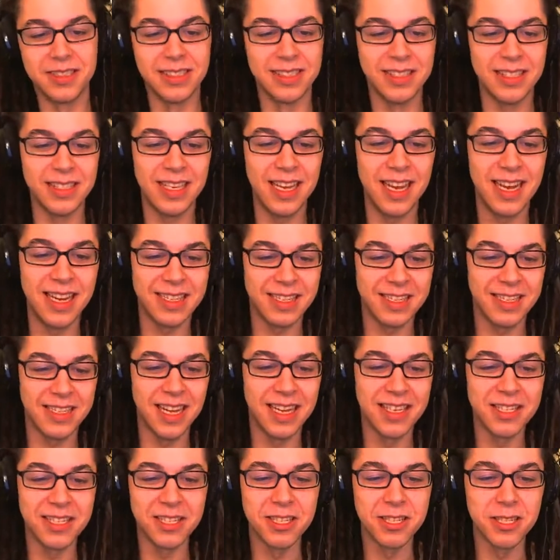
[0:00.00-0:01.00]
Yes,
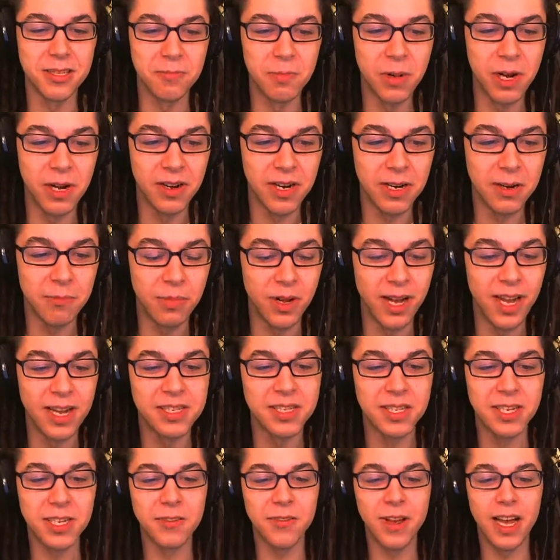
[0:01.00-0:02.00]
that's the spirit.
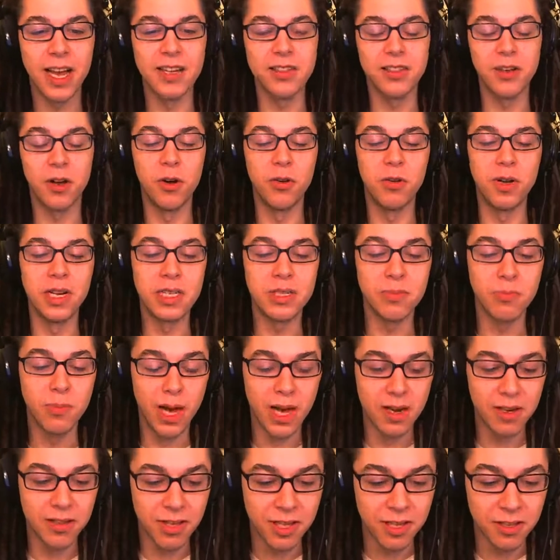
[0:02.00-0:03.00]
Positive as always.
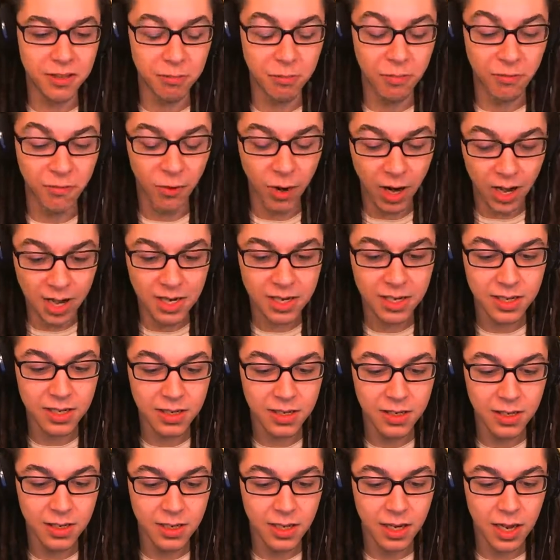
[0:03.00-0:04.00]
Monolith, friend,
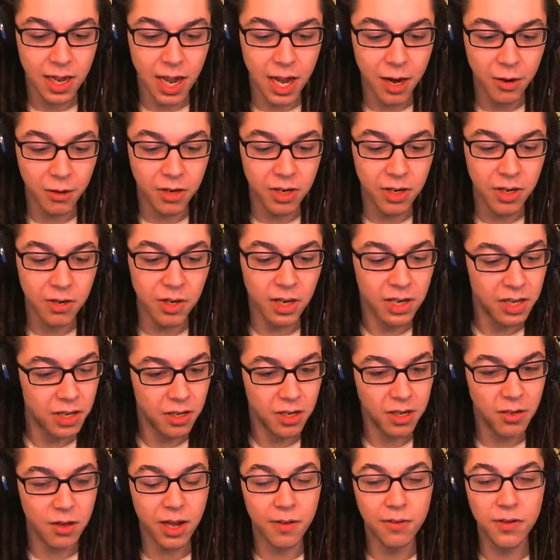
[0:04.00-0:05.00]
how are you? I hear
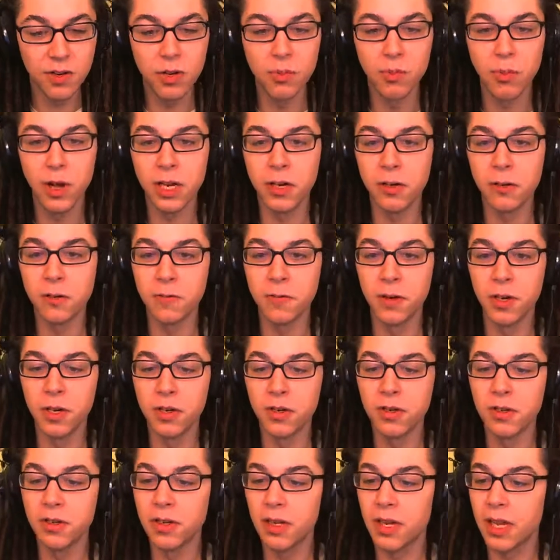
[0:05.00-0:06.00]
you have a new
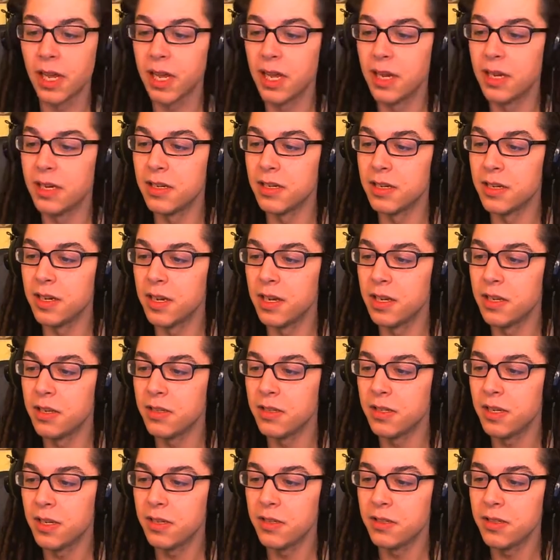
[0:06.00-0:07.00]
microphone, and you
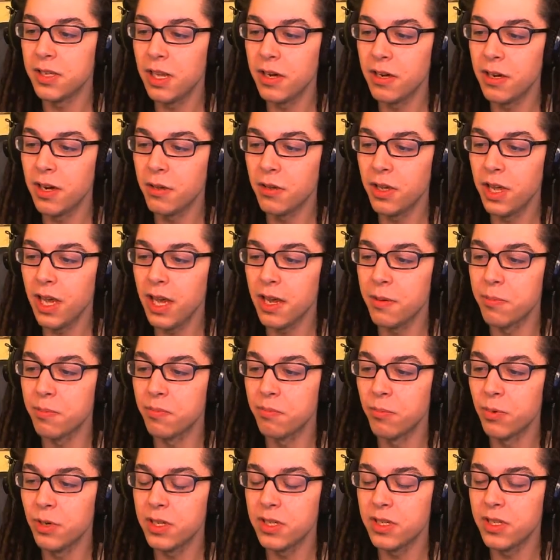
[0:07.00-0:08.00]
sounded okay.
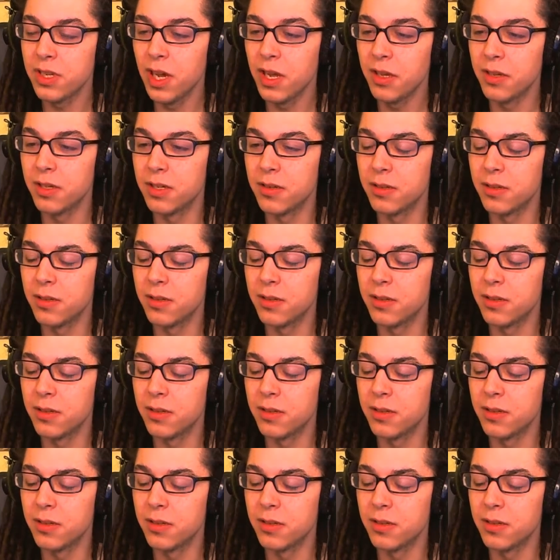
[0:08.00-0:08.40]
Pretty solid.